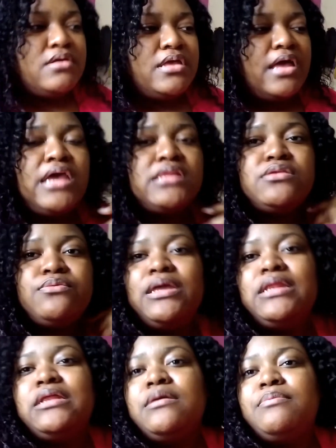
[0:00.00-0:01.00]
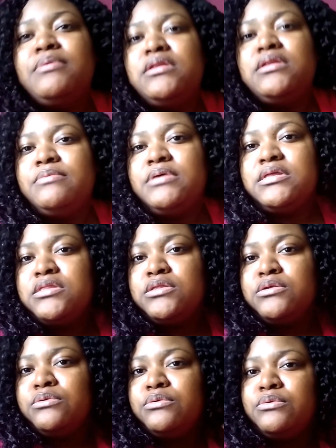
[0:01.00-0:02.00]
yeah, I had to wet it up a little bit
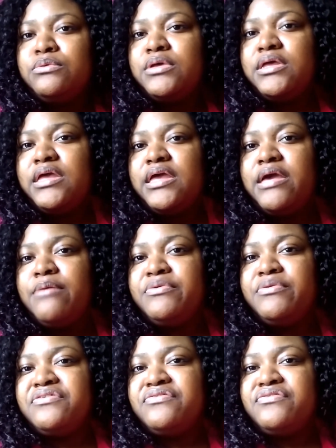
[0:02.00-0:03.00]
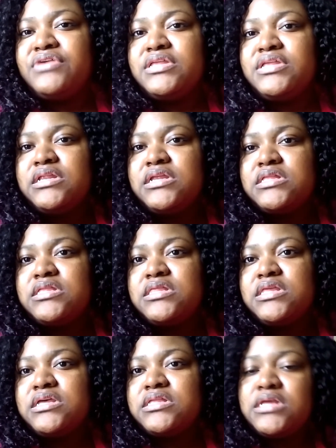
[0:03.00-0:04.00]
to help with the frizziness
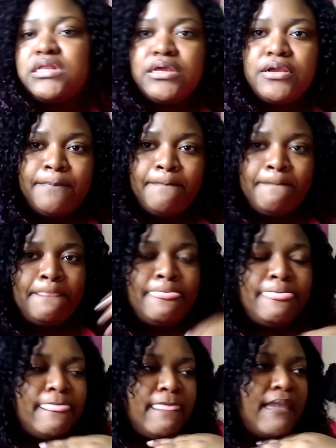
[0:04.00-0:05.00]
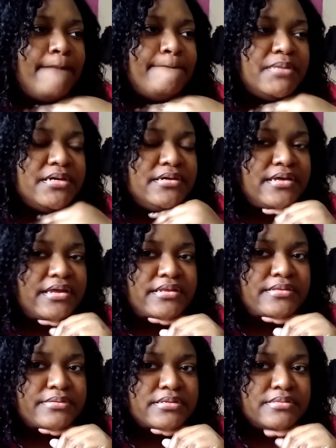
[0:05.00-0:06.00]
that's in there. But I
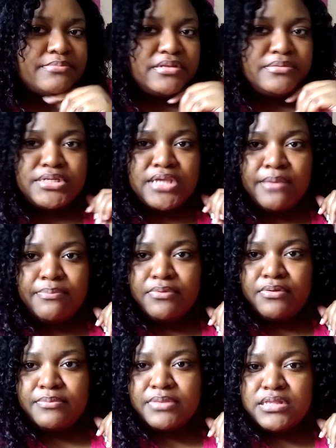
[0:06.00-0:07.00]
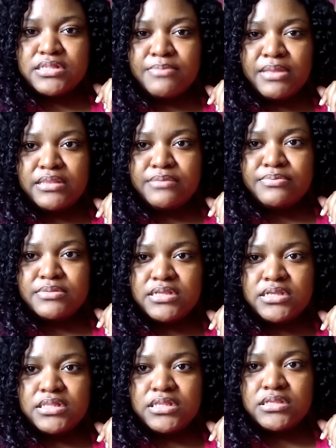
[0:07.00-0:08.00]
need to put some lip chap on because my lips
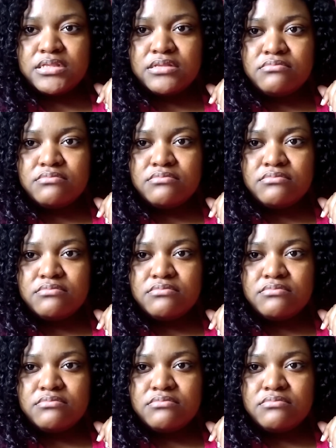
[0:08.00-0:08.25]
look